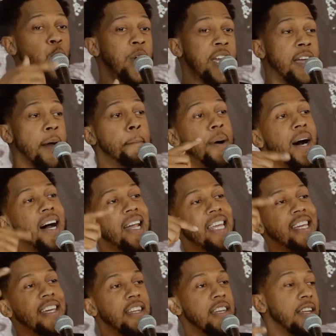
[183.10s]
we
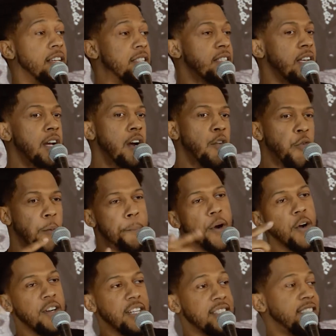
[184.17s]
embodying this. From
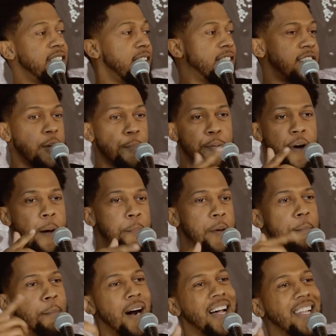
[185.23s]
Percocets to
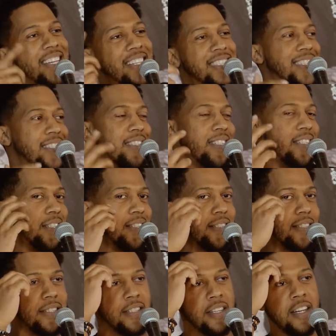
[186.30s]
popping mollies and
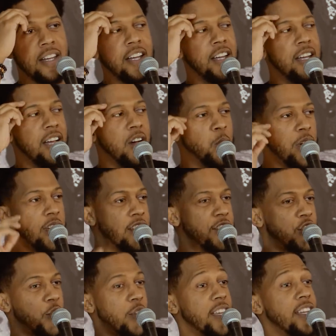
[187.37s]
ish. And we
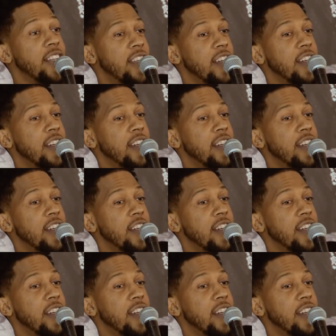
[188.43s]
destroying